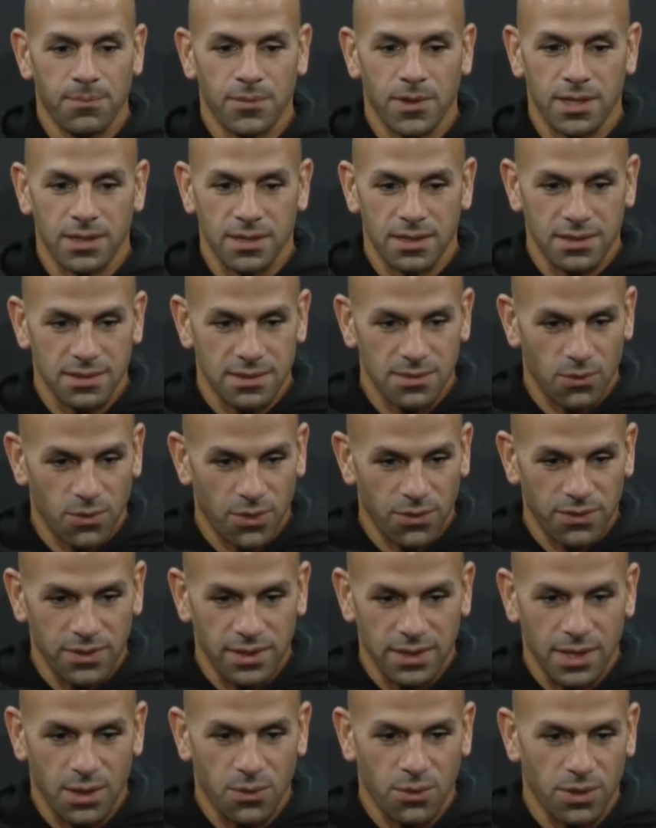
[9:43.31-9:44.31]
And the one
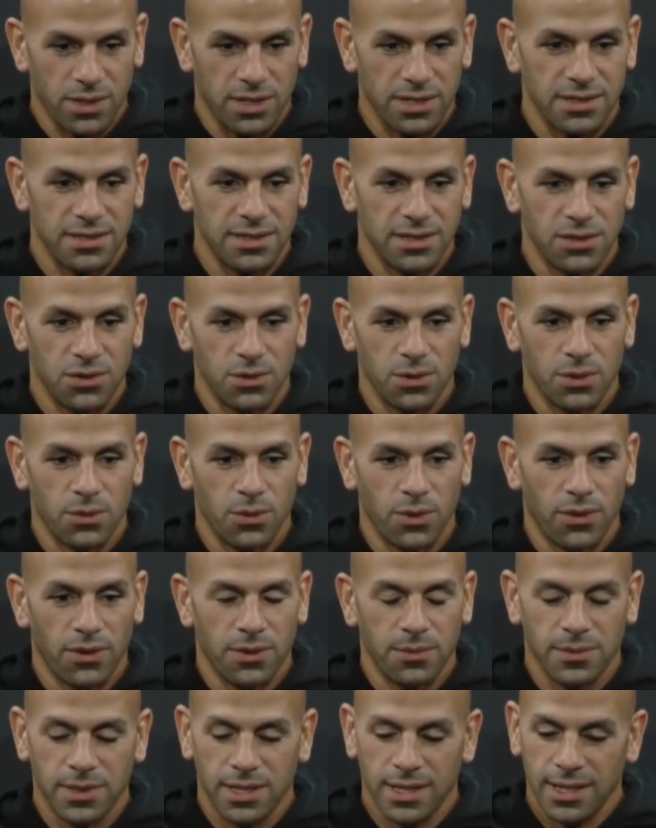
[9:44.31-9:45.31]
thing that we're continuing with
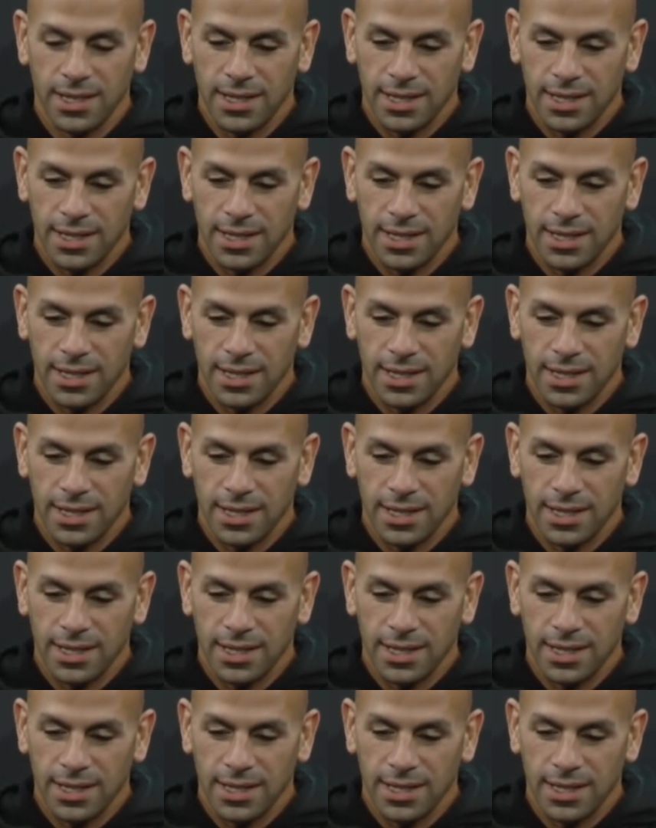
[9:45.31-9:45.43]
him